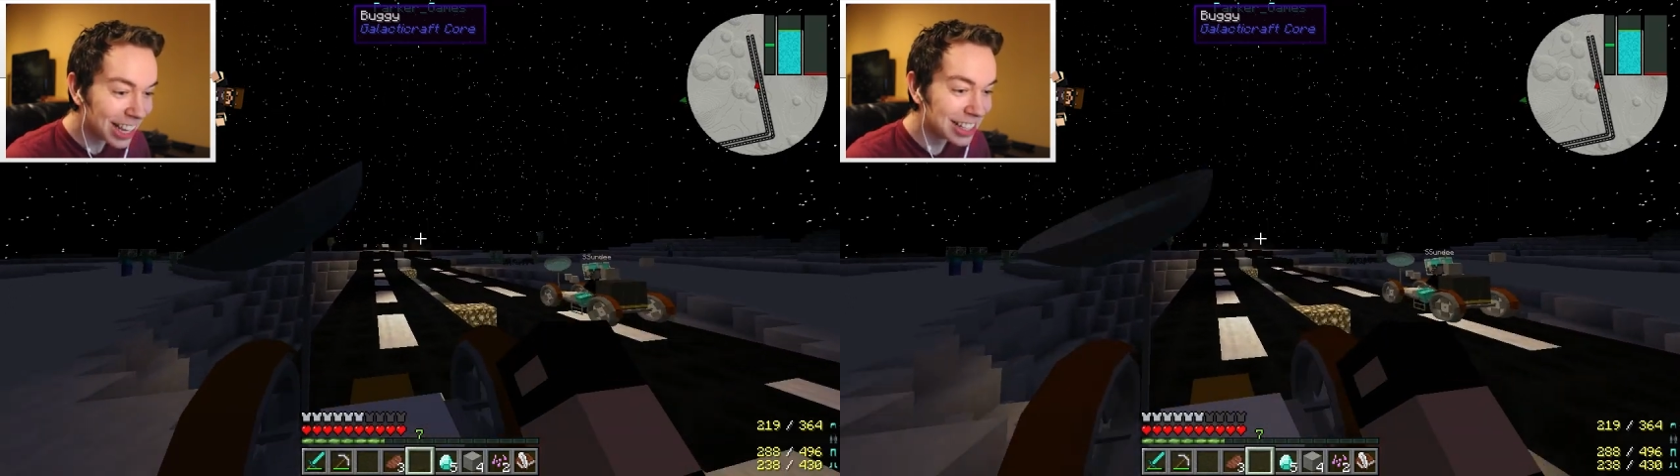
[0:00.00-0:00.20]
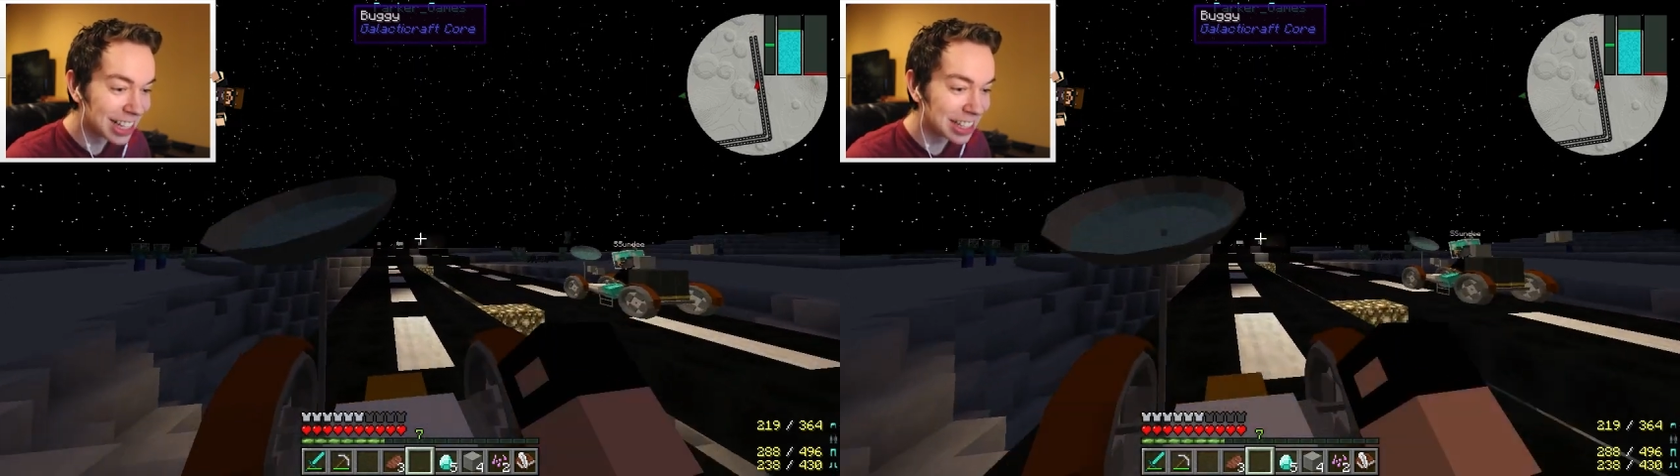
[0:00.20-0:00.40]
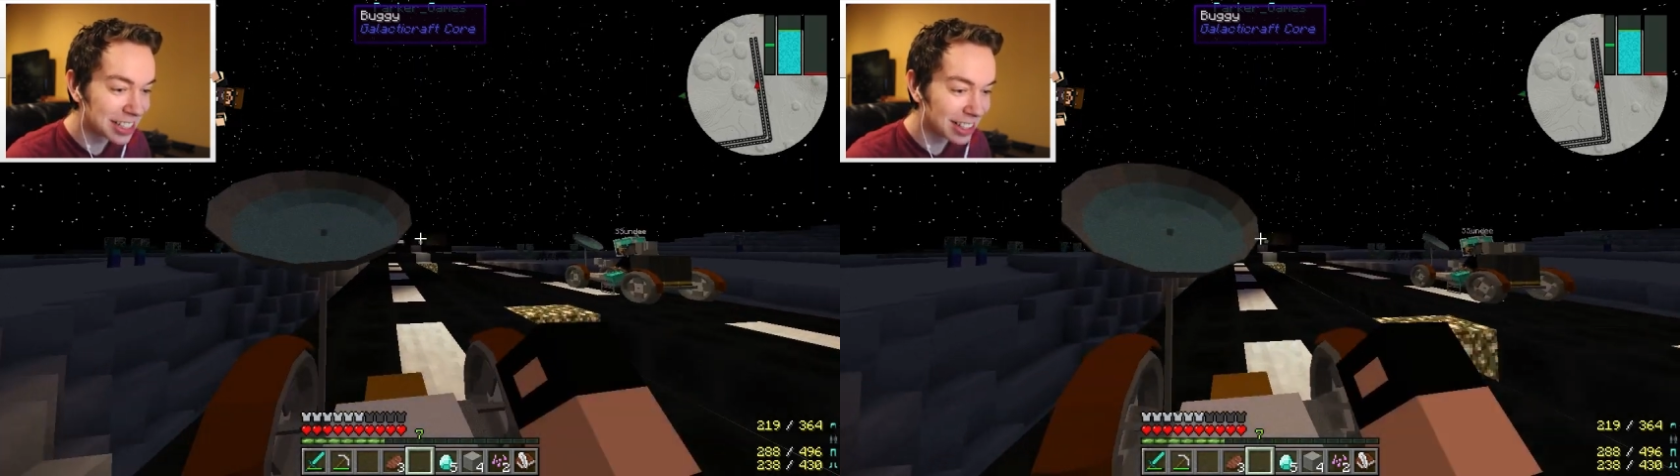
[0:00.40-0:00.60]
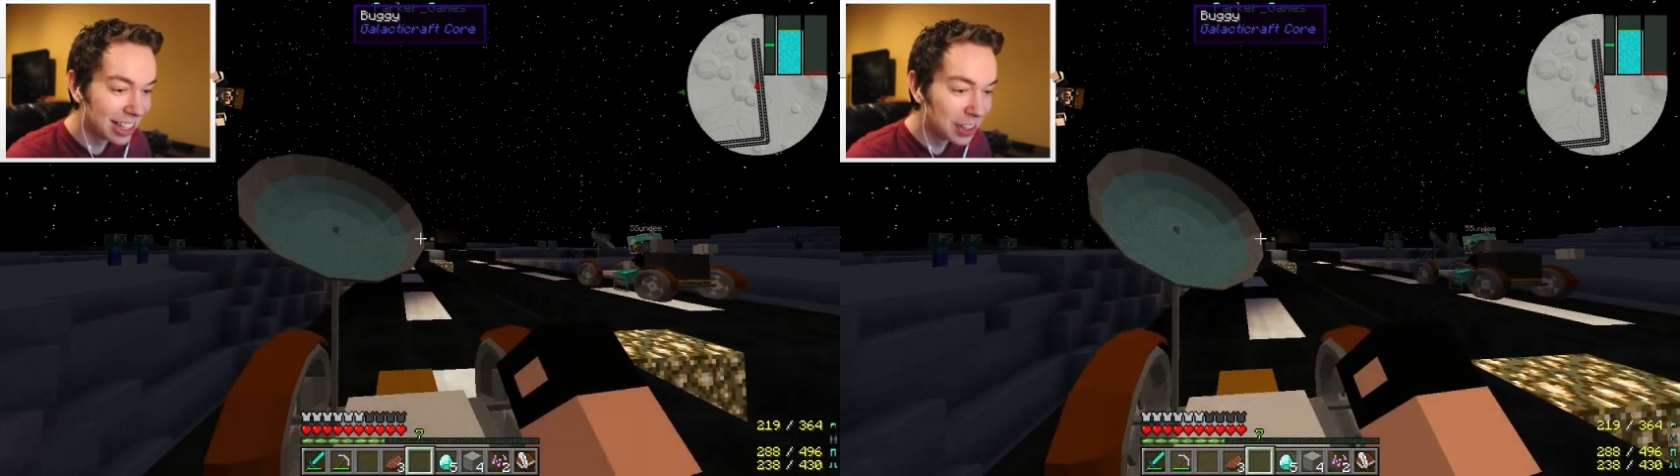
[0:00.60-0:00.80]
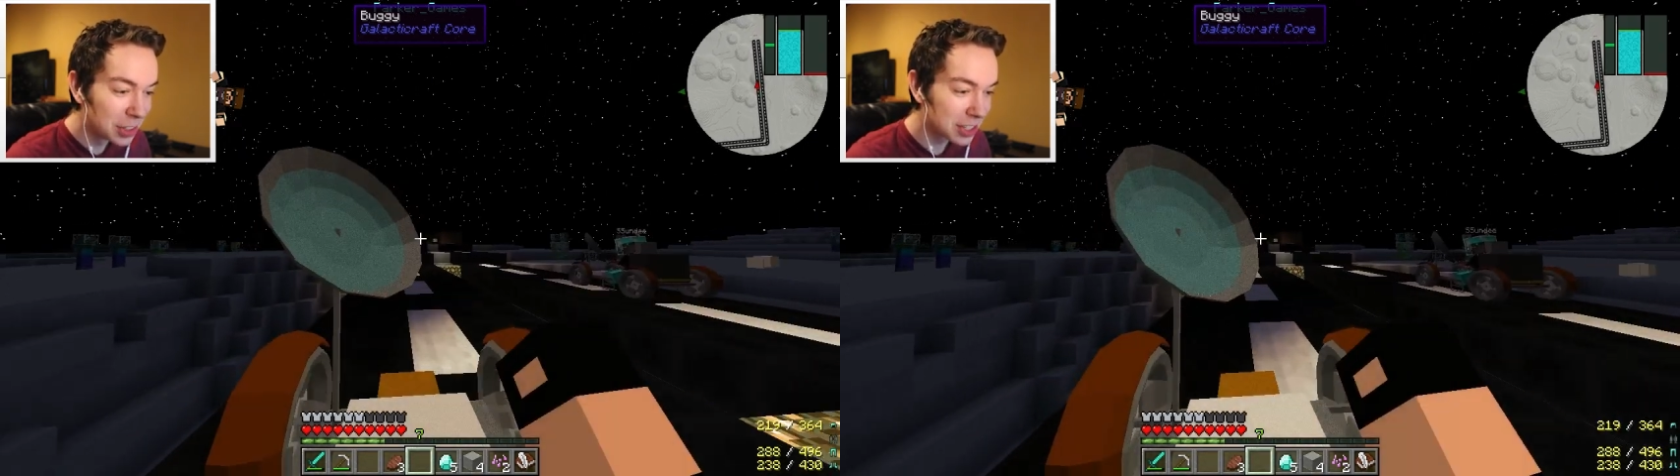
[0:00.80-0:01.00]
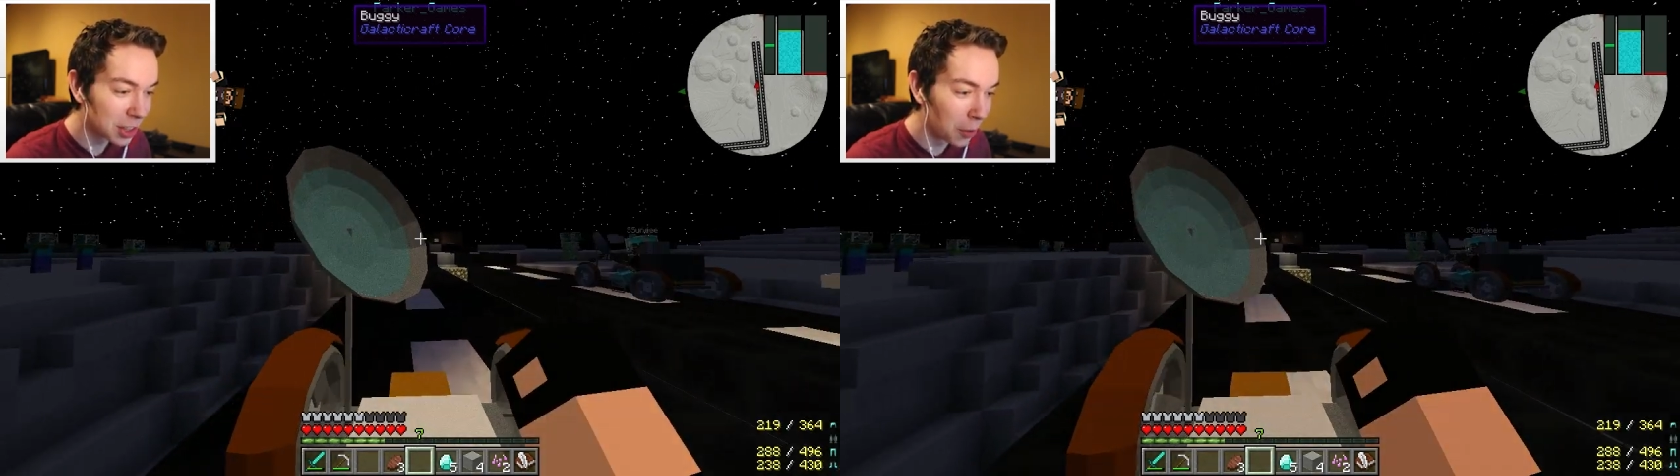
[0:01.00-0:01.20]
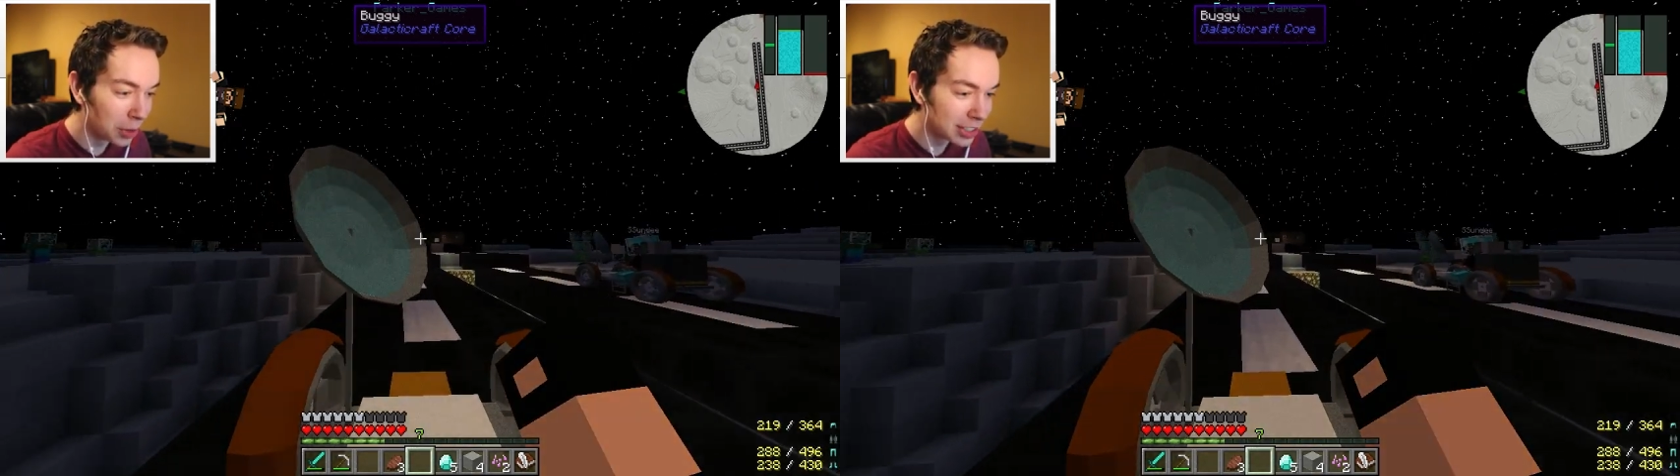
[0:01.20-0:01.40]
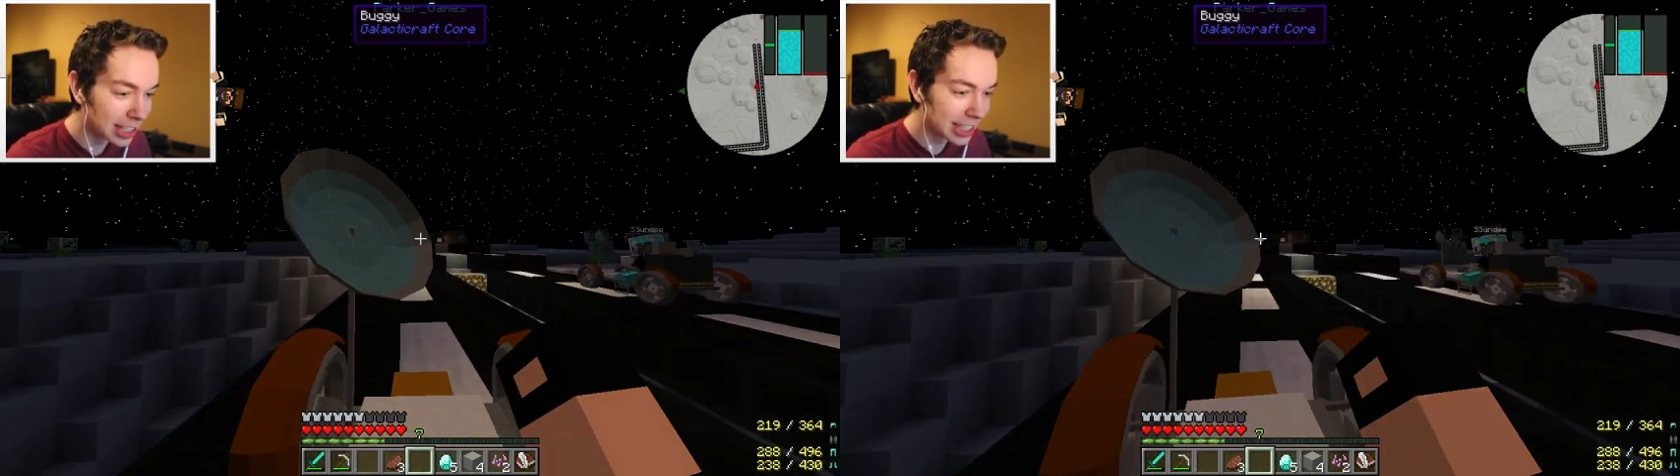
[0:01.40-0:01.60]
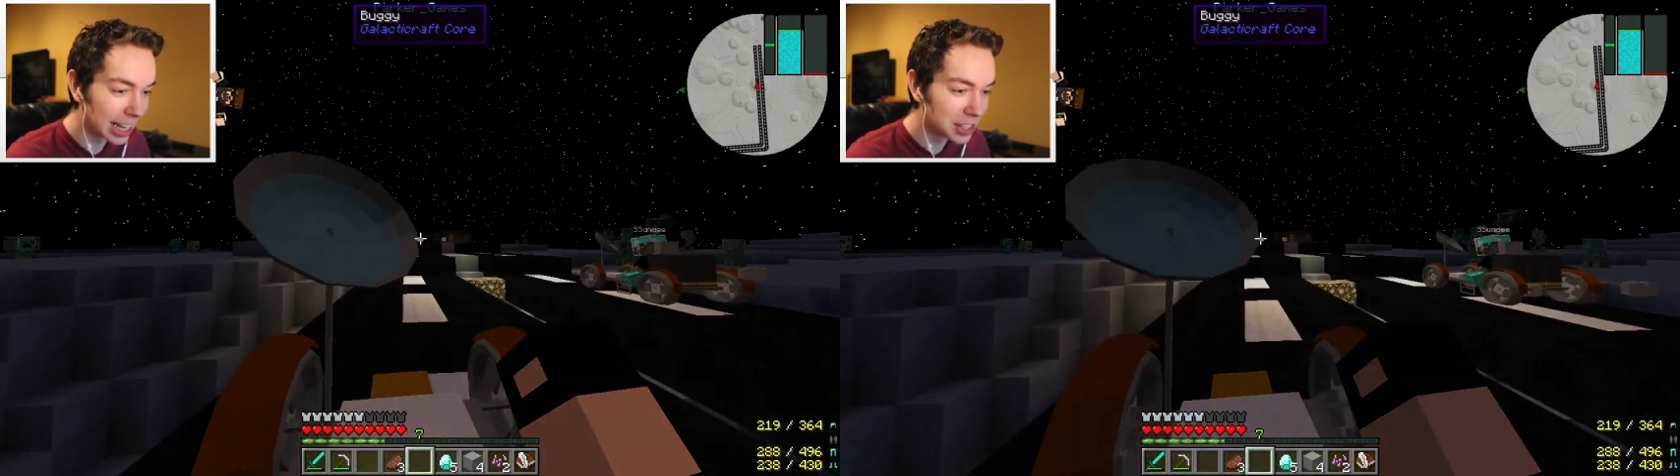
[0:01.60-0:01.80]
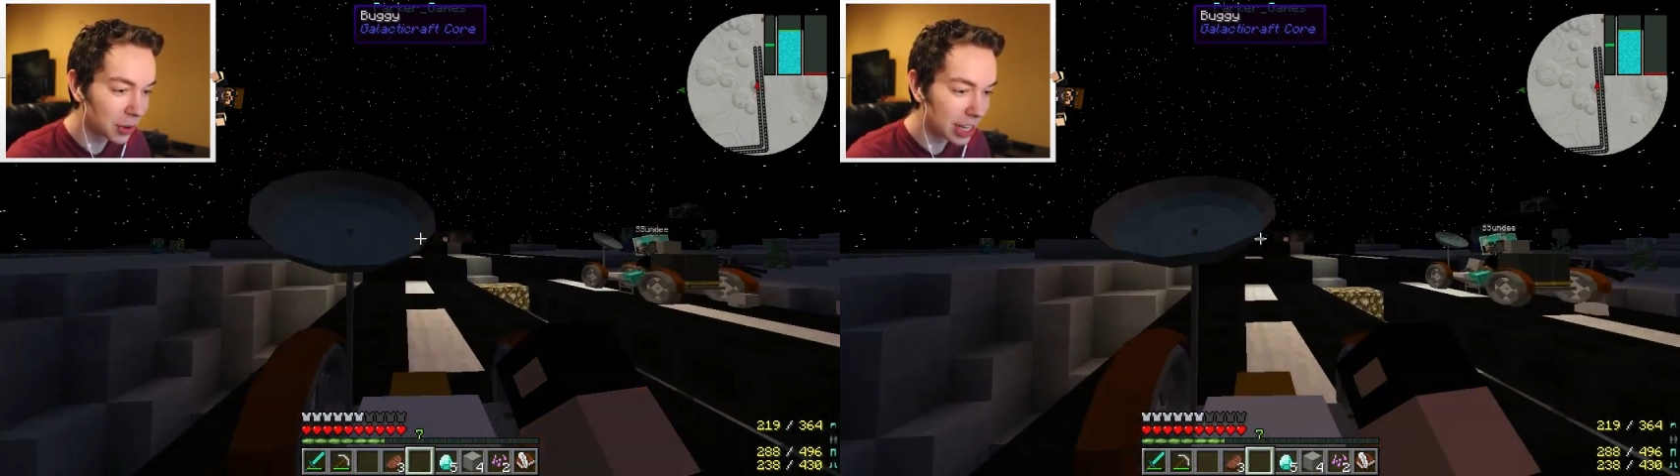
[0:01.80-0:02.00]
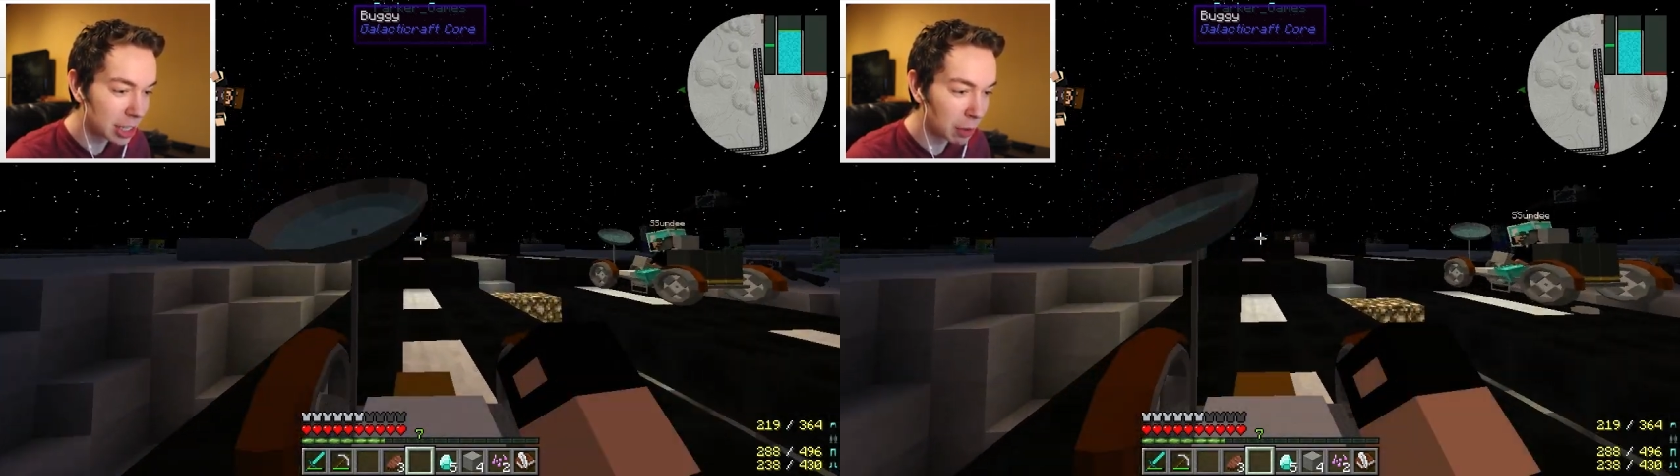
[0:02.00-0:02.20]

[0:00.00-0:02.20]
It's like oh, this, no. the slowest intense race.